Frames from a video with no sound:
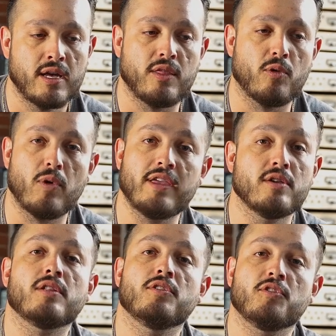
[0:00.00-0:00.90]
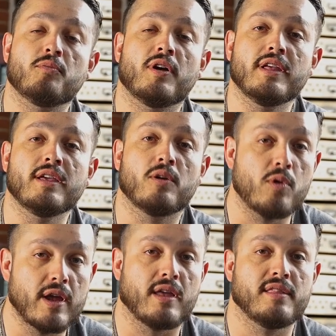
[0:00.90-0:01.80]
The way you can lose money
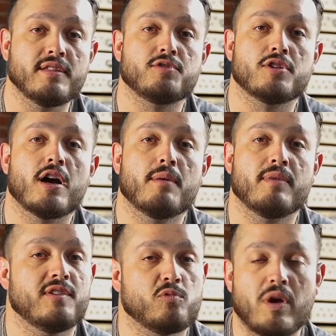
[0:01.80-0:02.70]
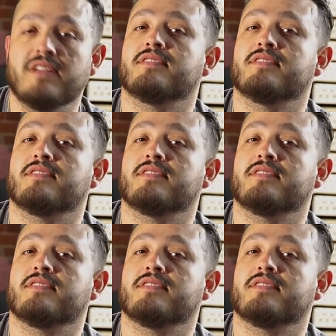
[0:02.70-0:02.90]
quick in this job is wasted